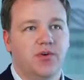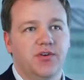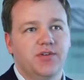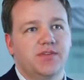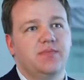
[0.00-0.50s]
are
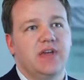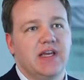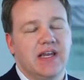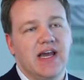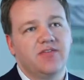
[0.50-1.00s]
used to
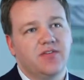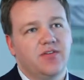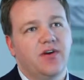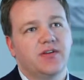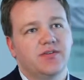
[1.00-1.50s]
being an
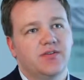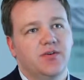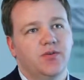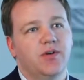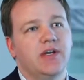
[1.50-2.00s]
afterthought,
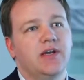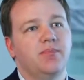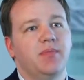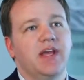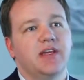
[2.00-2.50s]
so
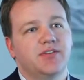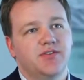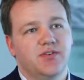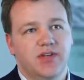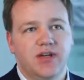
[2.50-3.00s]
making
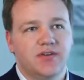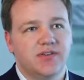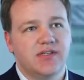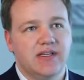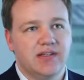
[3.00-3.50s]
sure they
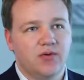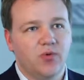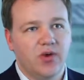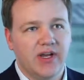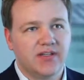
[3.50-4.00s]
understand that
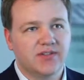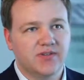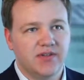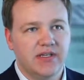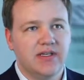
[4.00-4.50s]
we're
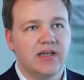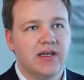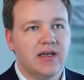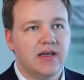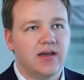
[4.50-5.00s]
actually
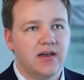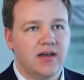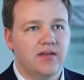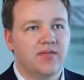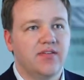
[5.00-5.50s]

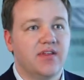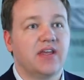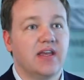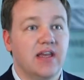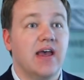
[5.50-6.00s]

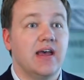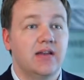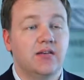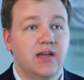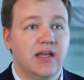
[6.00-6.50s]
thinking ahead
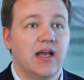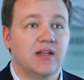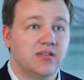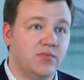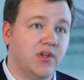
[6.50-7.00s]
and
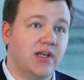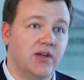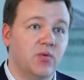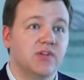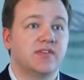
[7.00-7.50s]

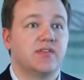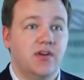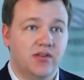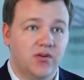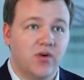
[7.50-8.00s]
contemplating what's
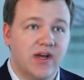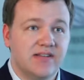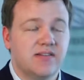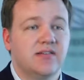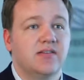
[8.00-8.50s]
on the
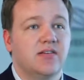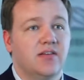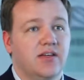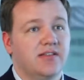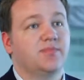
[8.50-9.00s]
horizon,
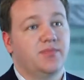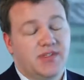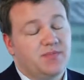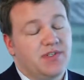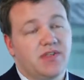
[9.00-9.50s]

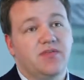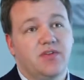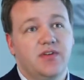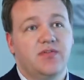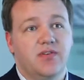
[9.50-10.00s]

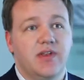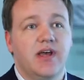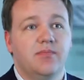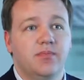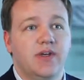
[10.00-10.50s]
specifically for
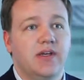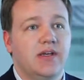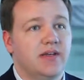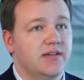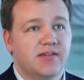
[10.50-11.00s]
them,
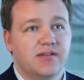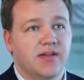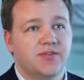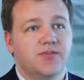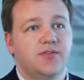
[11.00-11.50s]
is
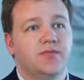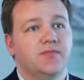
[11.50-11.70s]
essential.